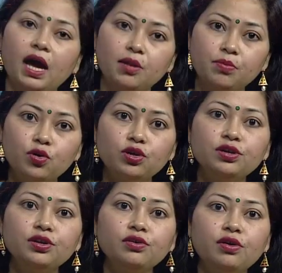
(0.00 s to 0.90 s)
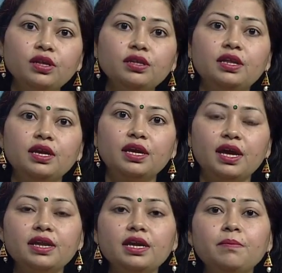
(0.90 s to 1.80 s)
And motor neuron they
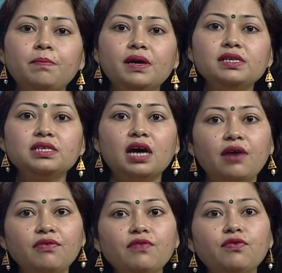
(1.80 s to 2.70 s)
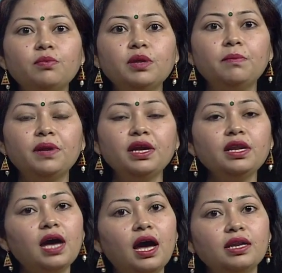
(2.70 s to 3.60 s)
carry impulse away from the
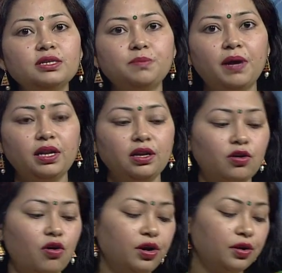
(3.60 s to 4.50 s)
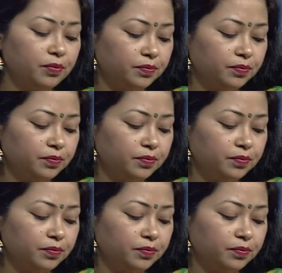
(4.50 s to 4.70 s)
brain and spinal cord.